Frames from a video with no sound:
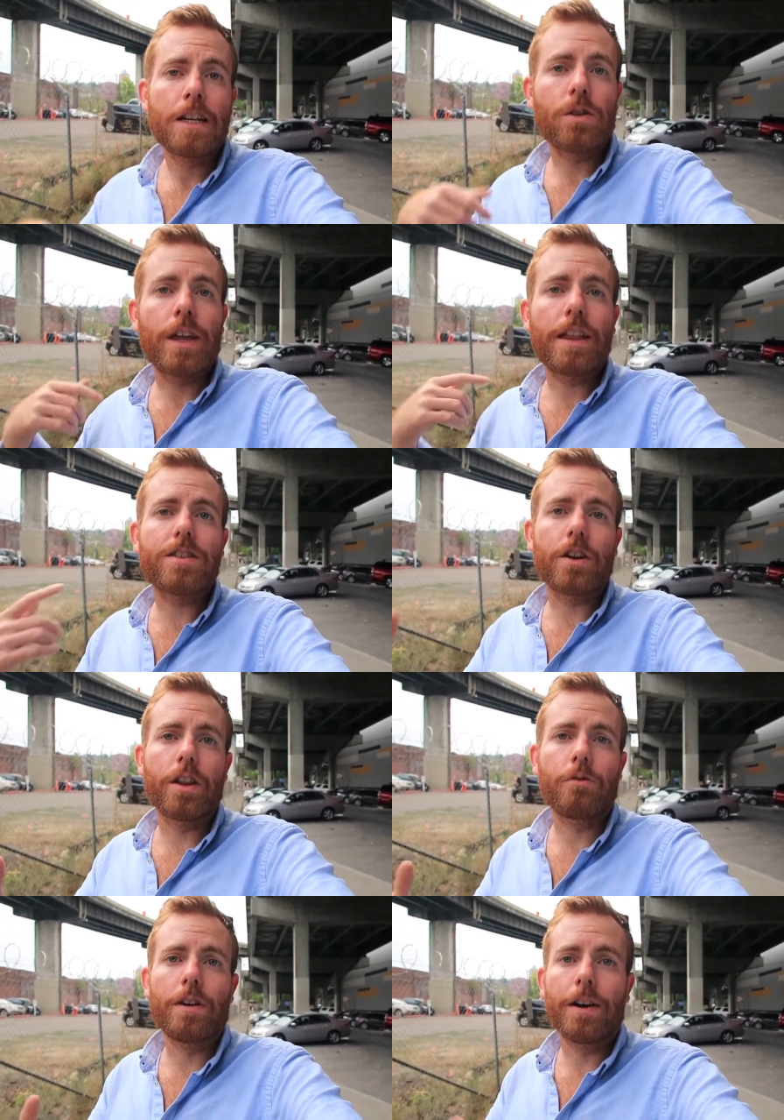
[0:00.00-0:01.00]
So on the other side
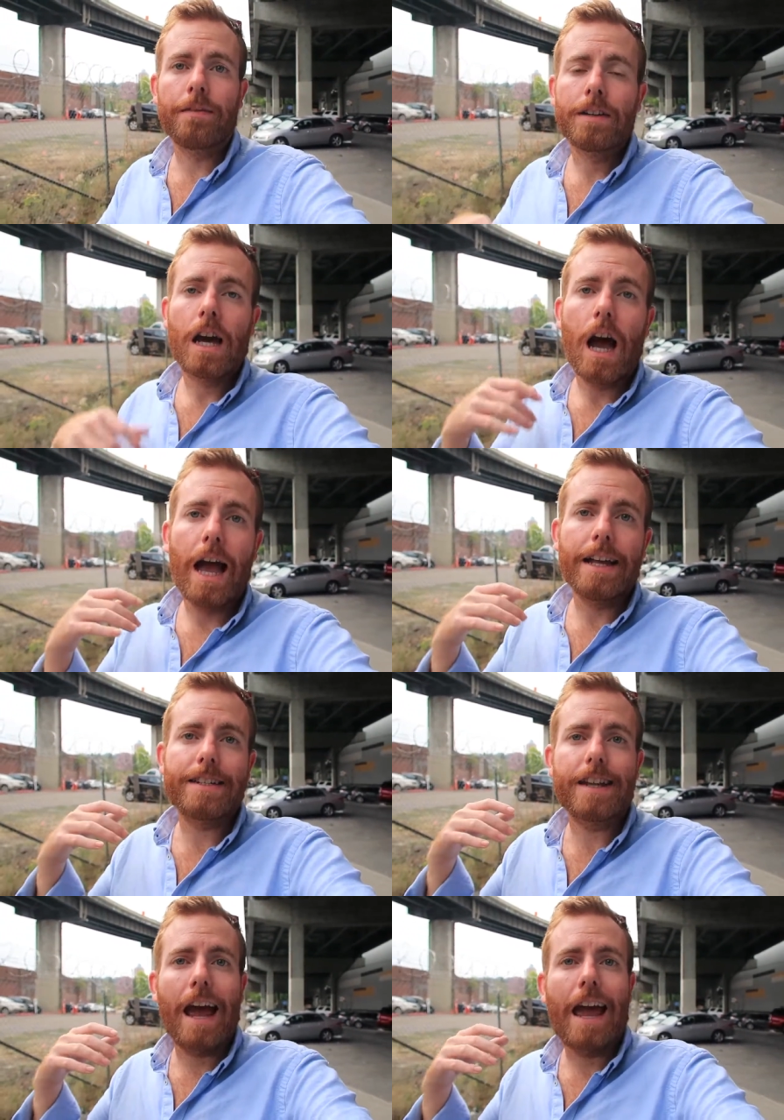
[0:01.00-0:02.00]
of the river,
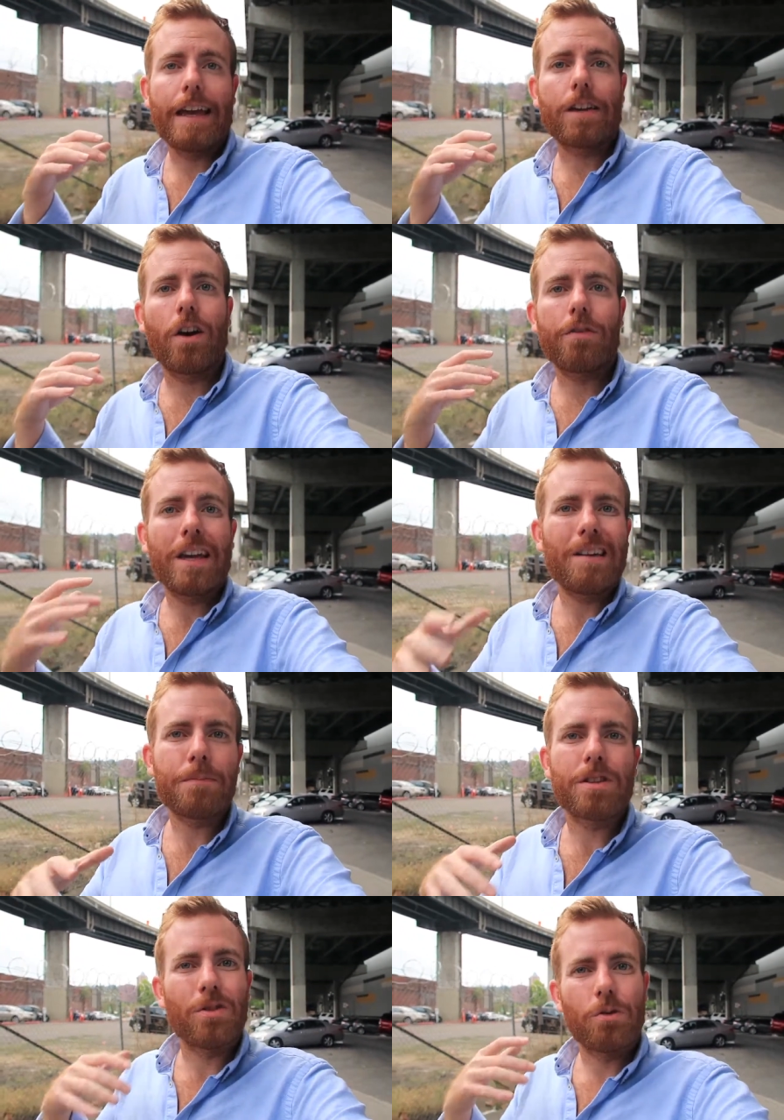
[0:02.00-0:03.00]
it's a kind of
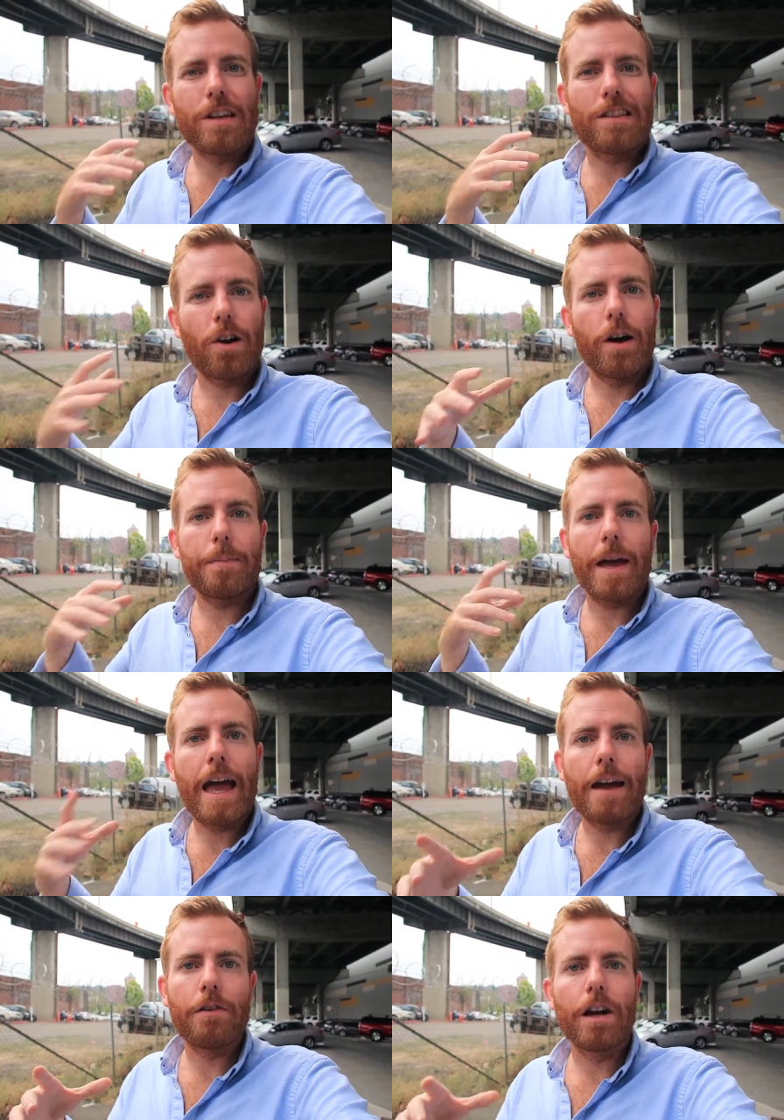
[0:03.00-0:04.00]
hipstery type
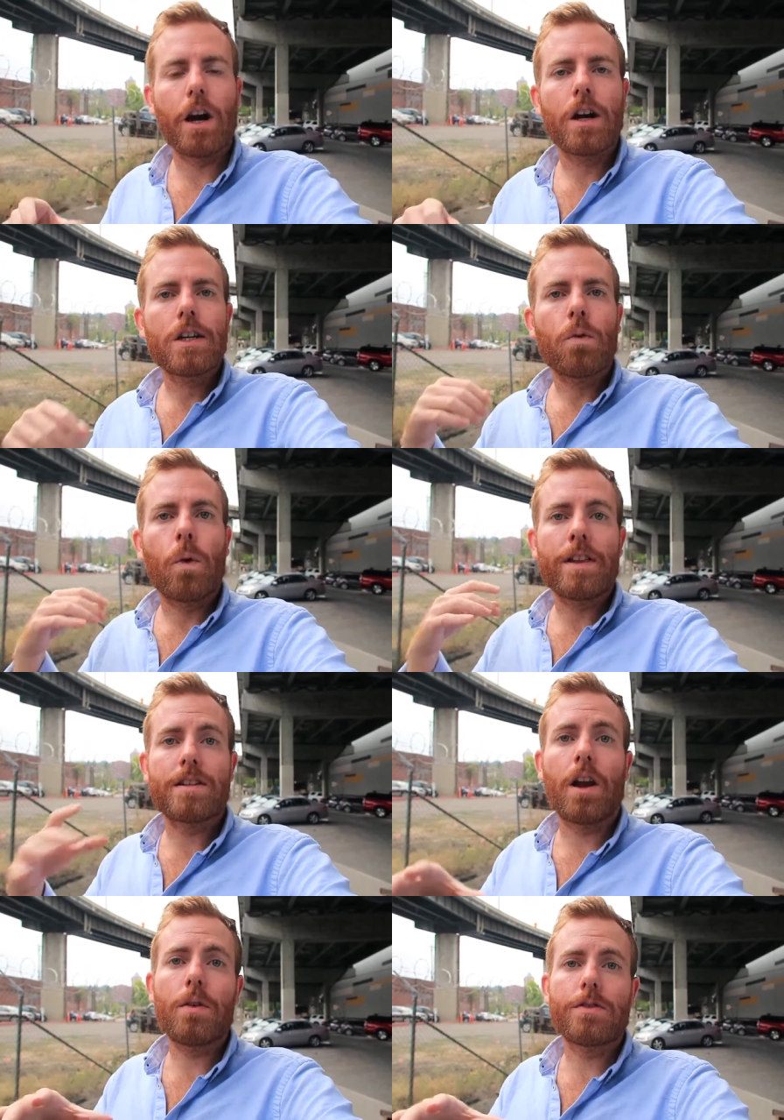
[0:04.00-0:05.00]
area where
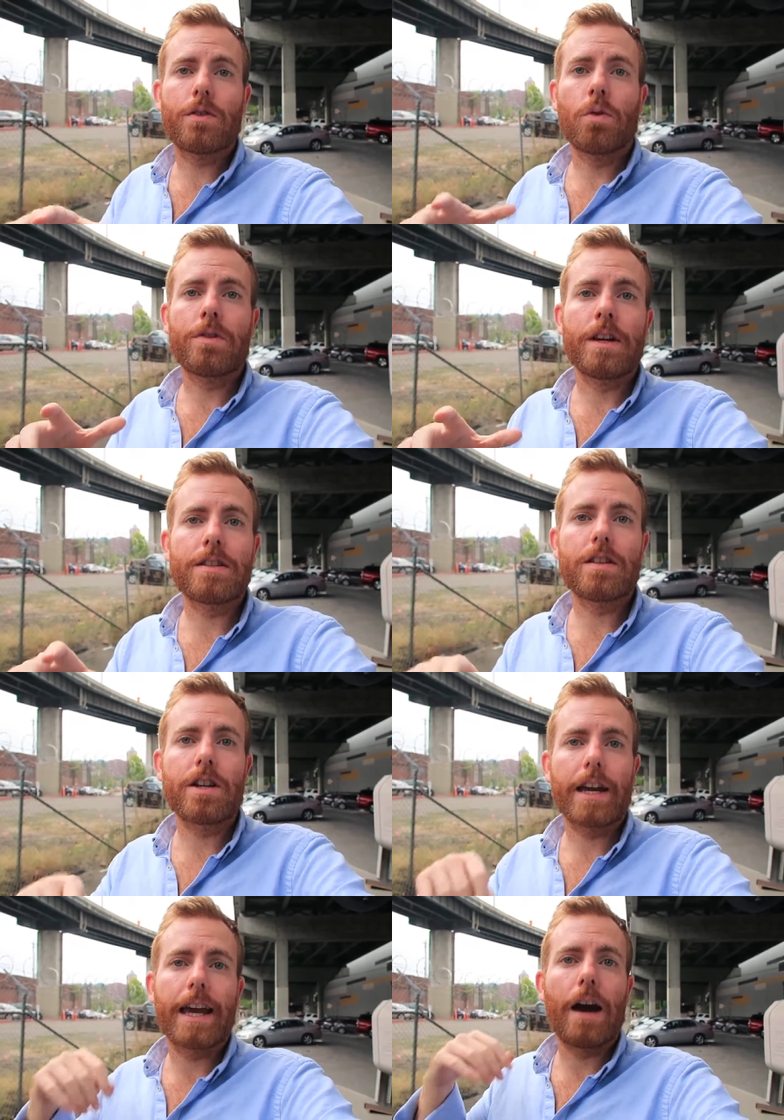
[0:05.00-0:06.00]
there's loads of cool things to
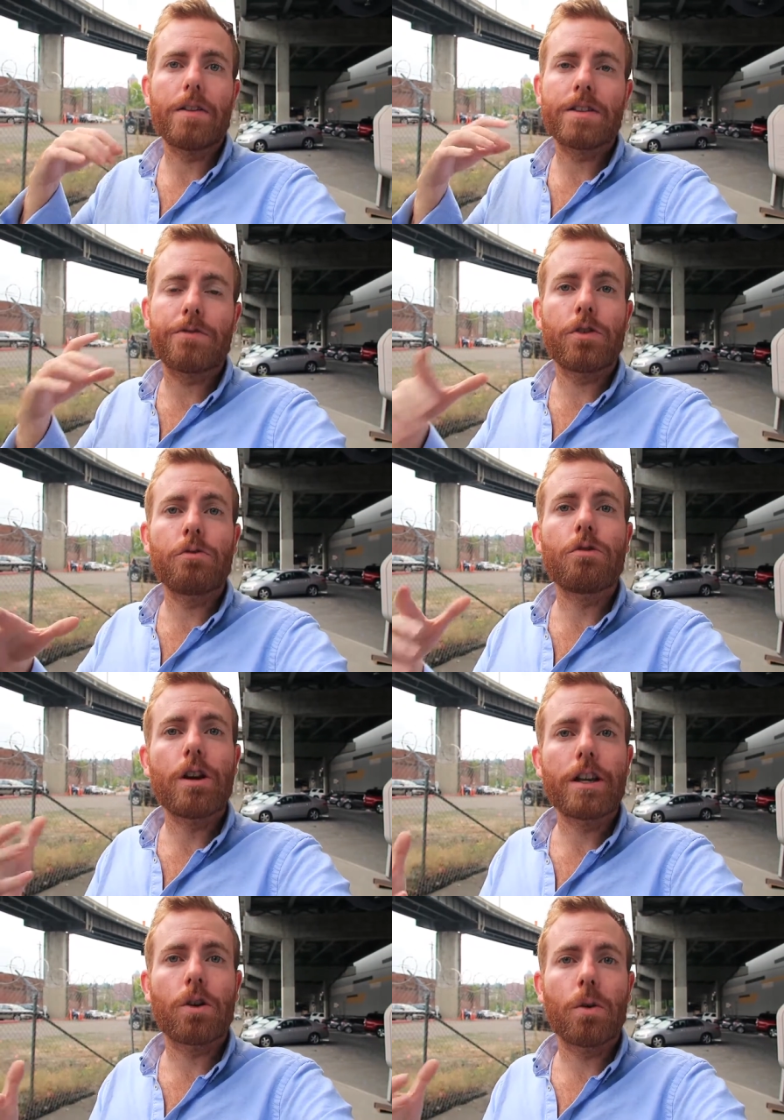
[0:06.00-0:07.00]
check out. There's a few
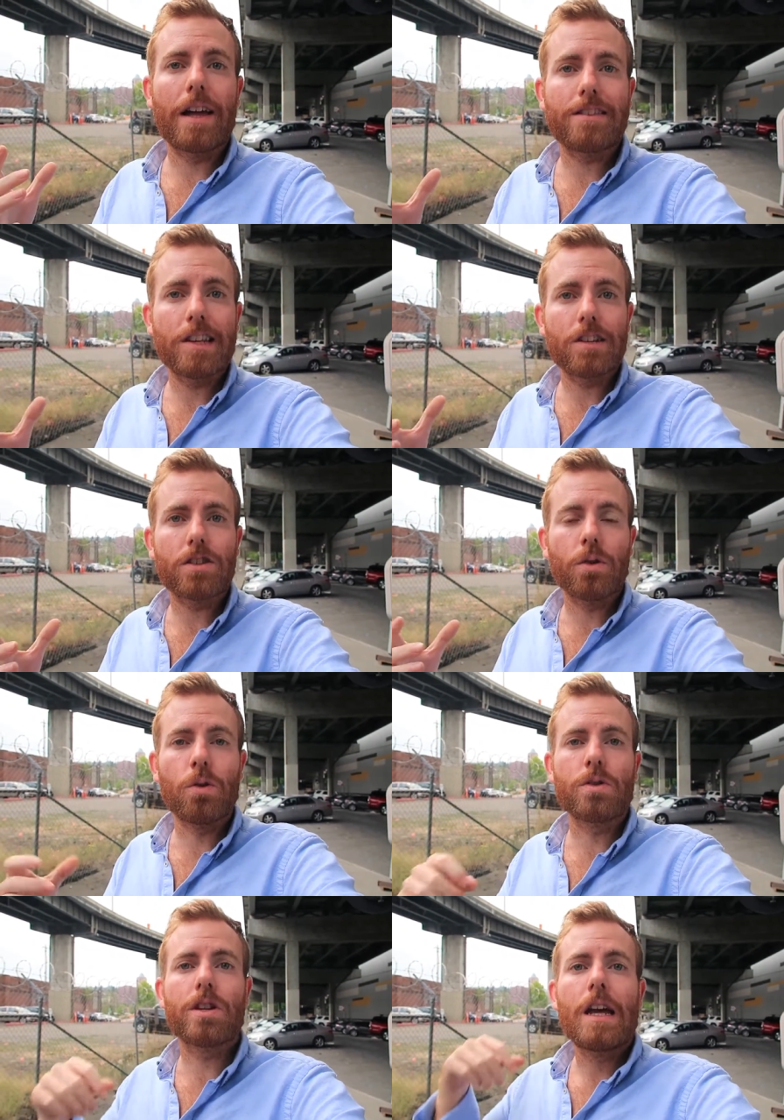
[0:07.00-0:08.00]
really cool antique
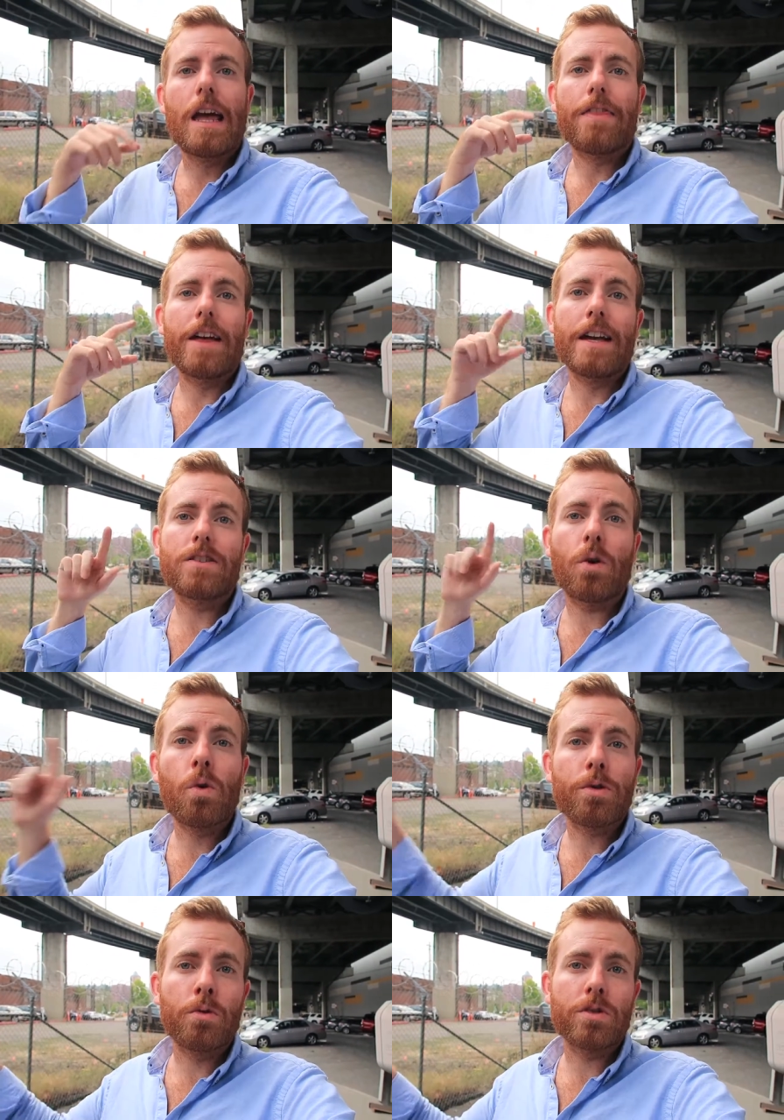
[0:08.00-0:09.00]
stores. There's
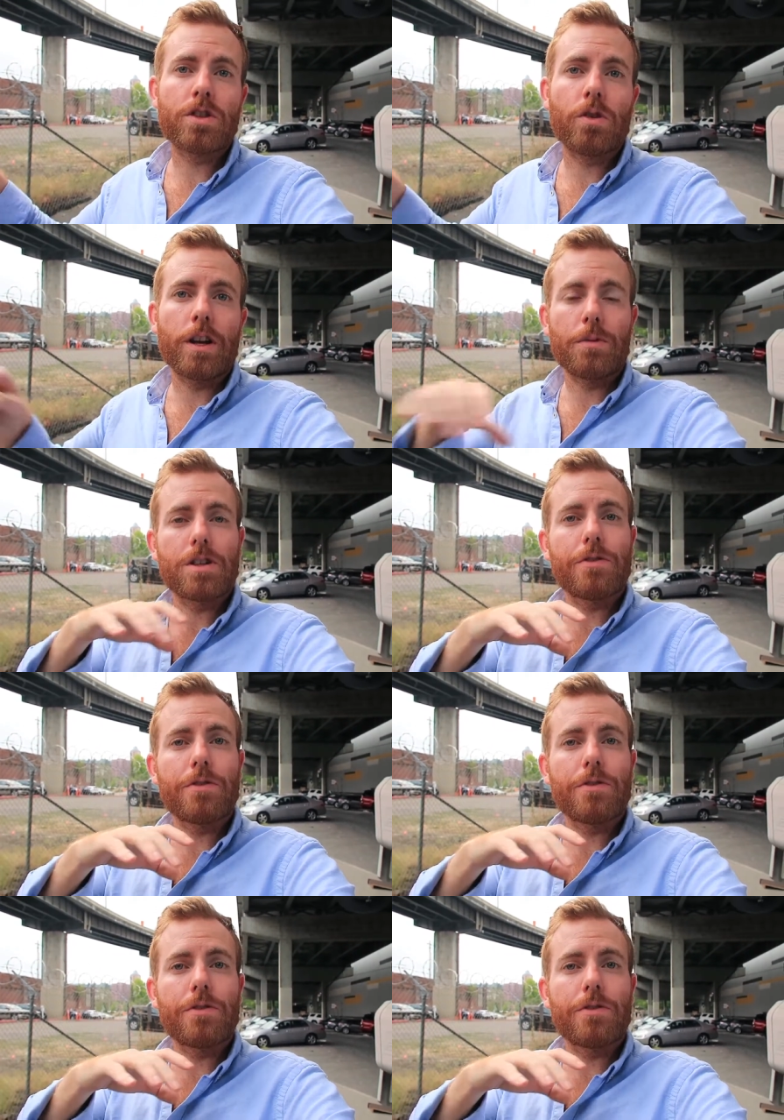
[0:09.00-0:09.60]
Hawthorne Street, which